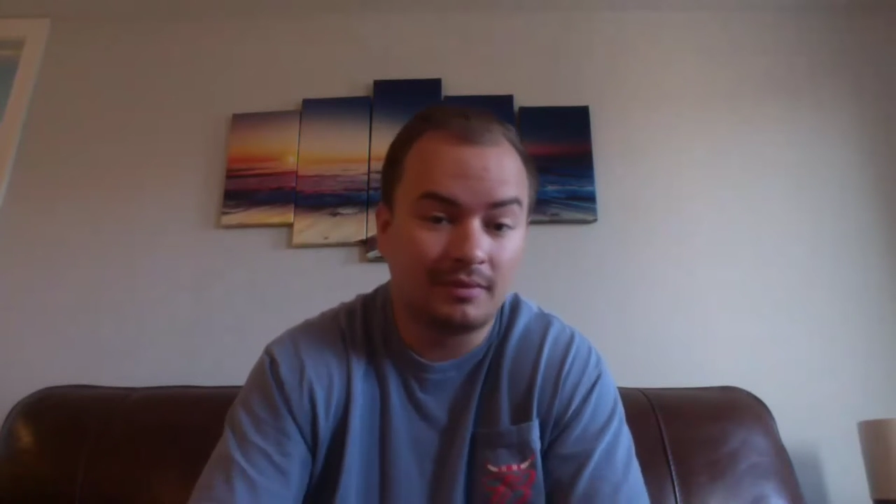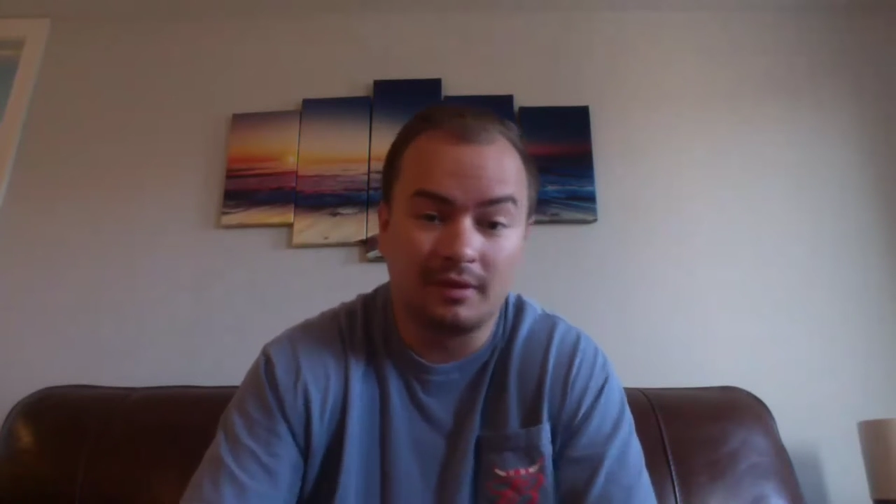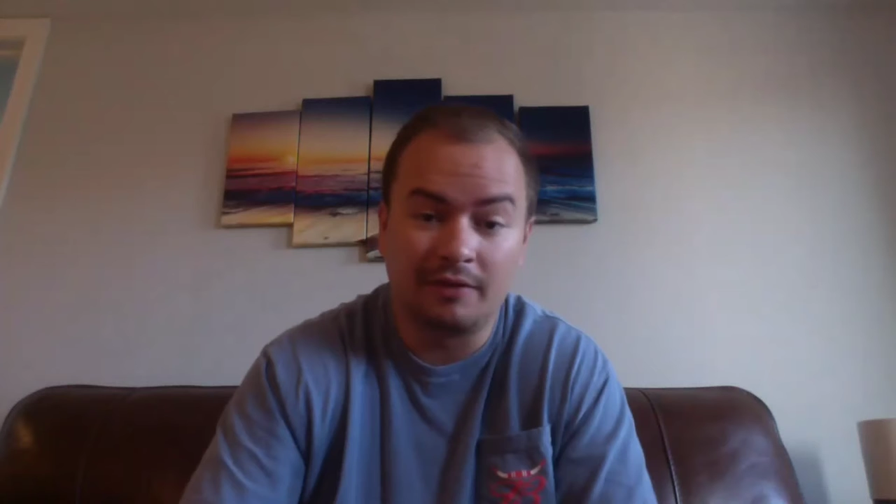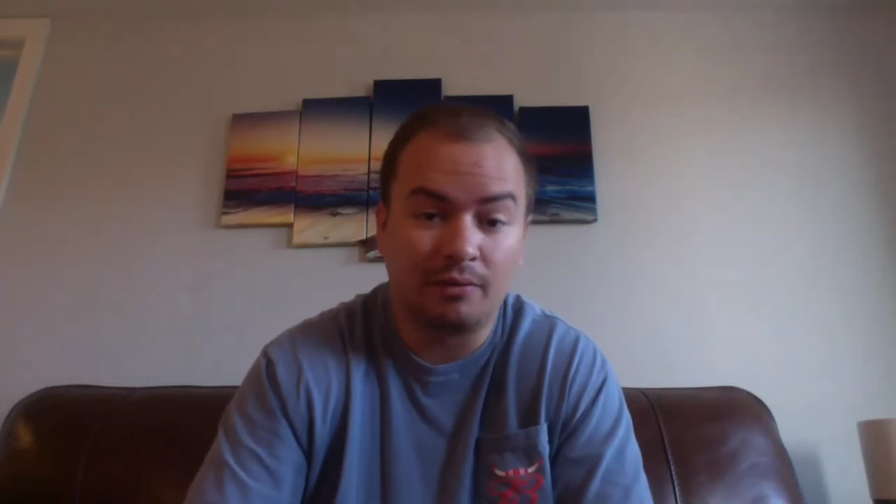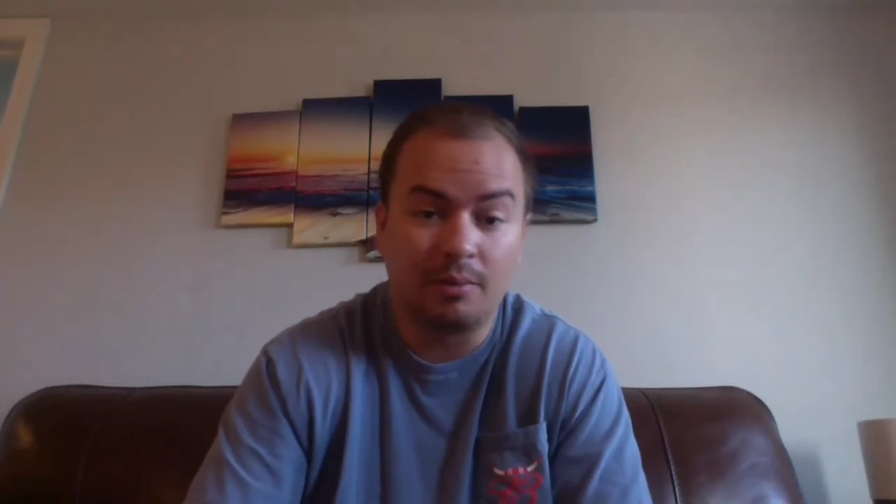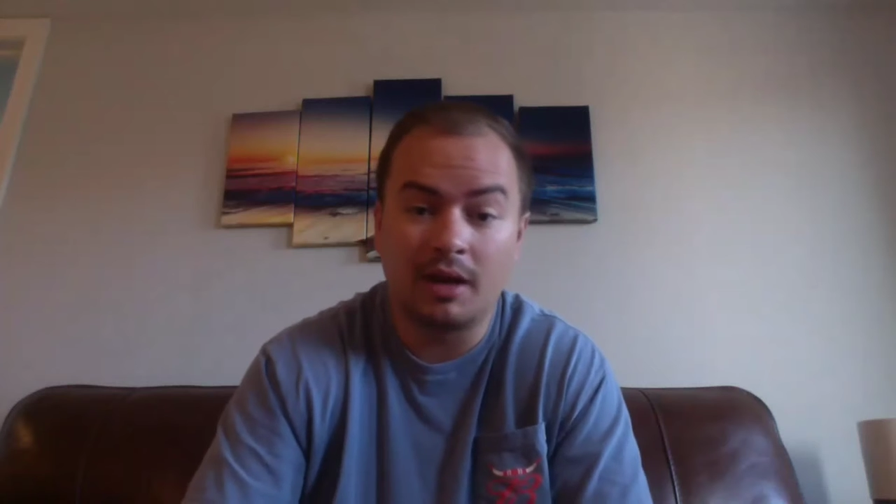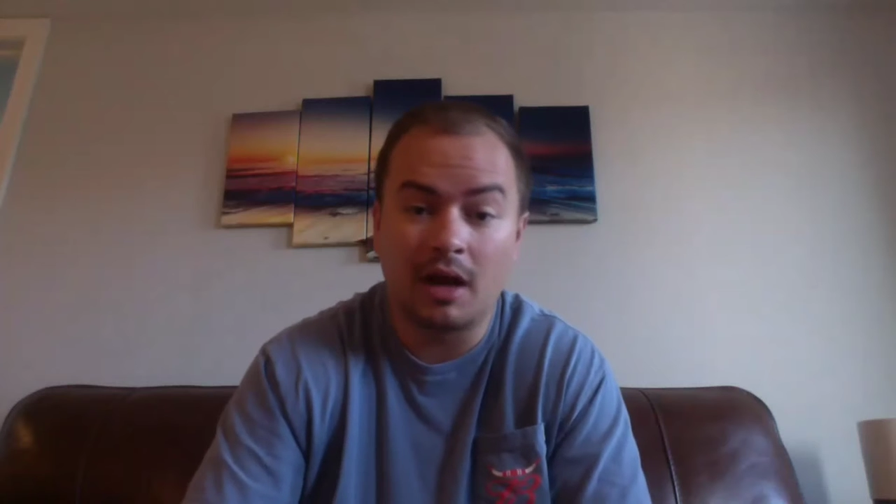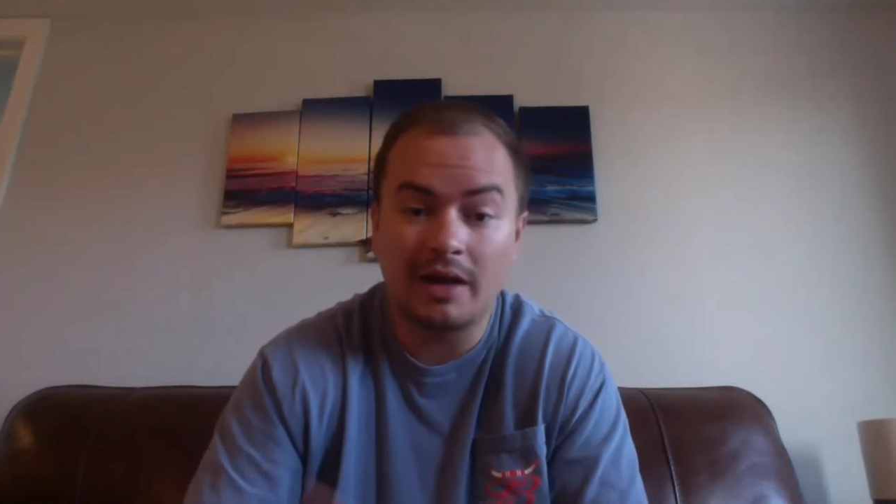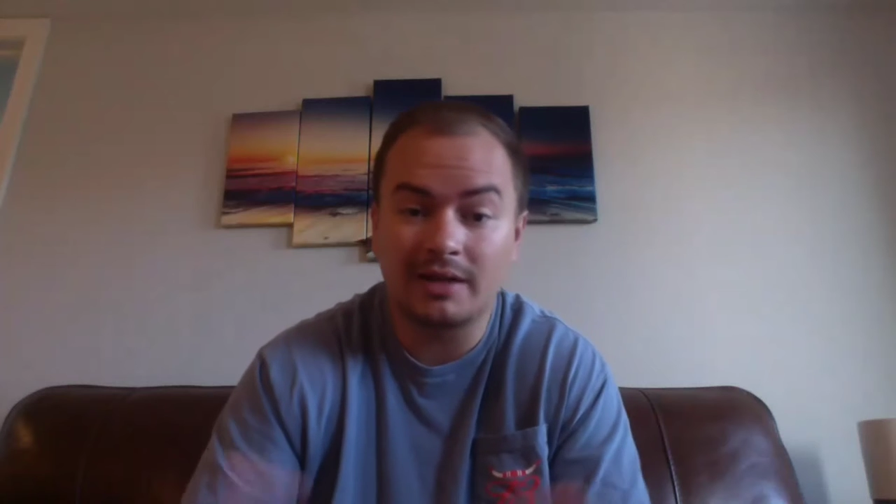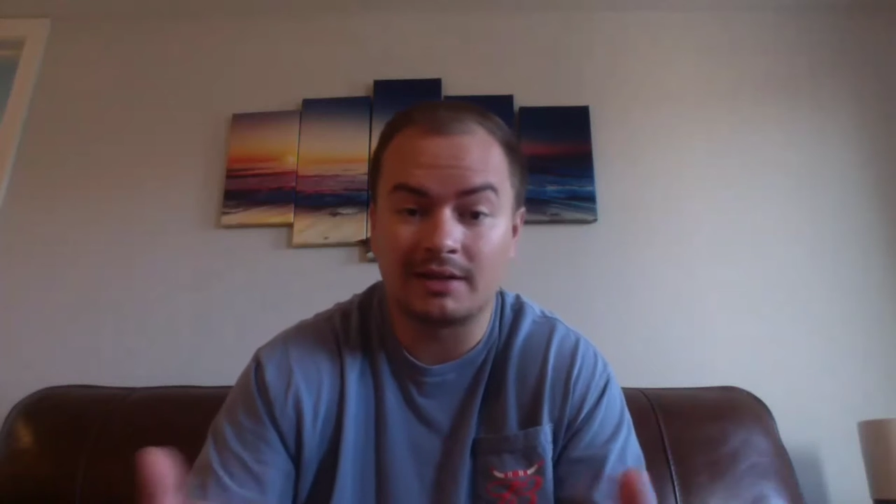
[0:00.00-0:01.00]
But for being
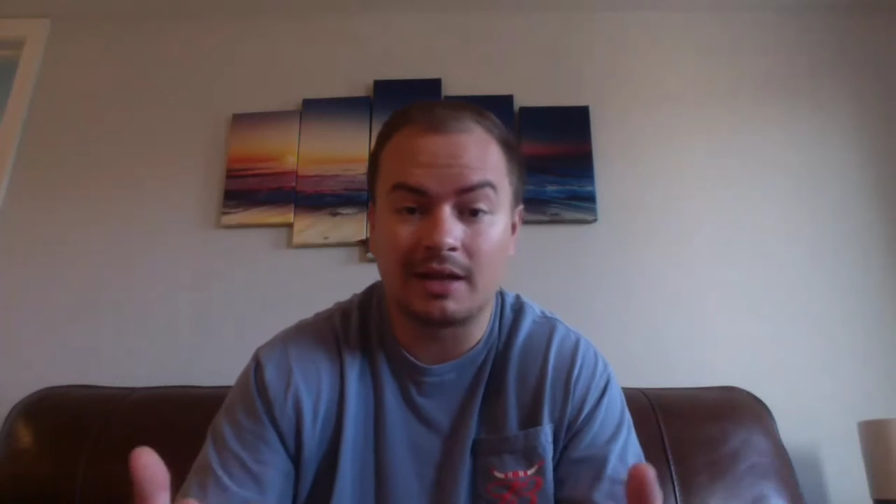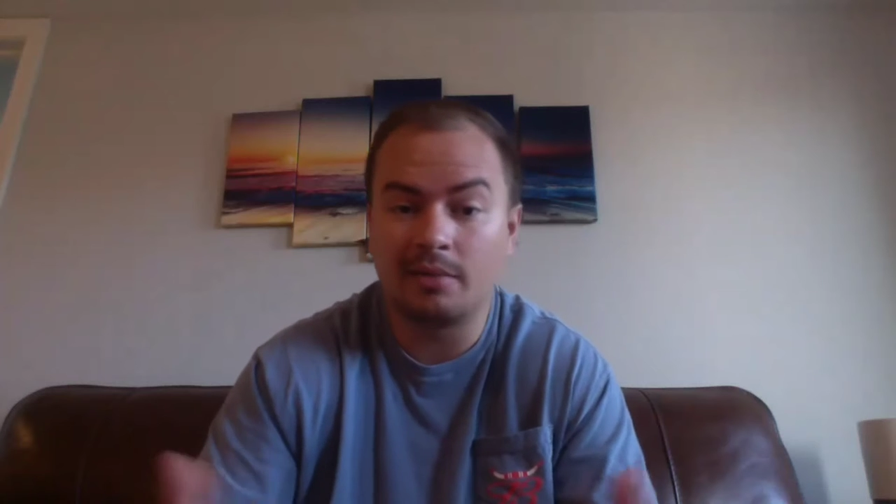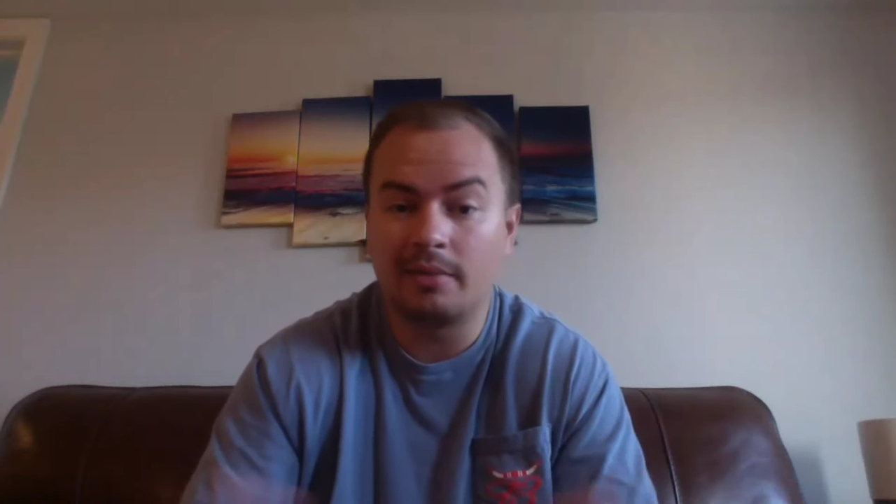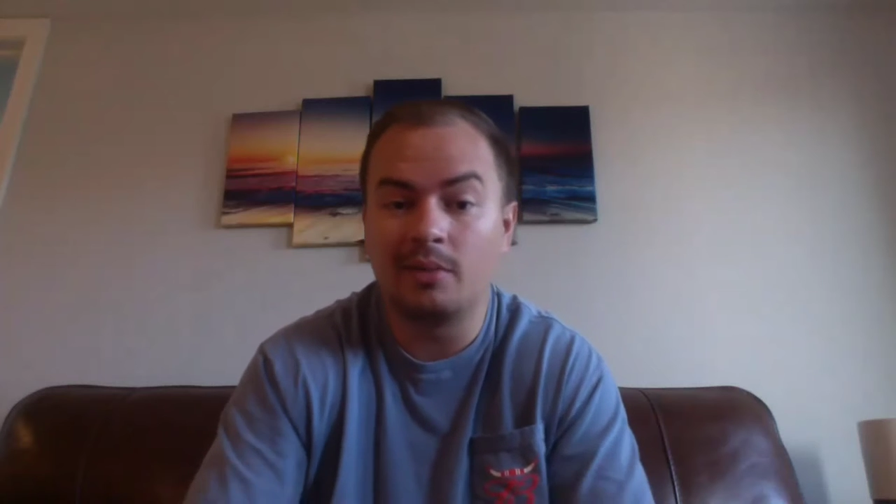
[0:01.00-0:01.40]
honest, Tampa Bay